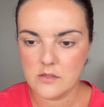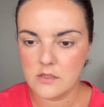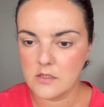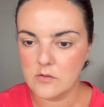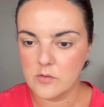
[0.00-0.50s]

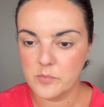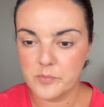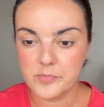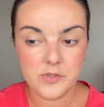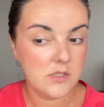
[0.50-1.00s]
they look
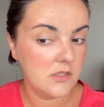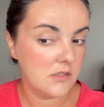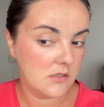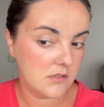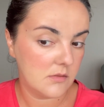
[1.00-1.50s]

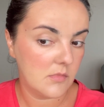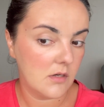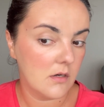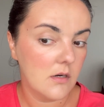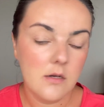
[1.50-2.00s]
pretty
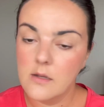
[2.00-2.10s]
similar.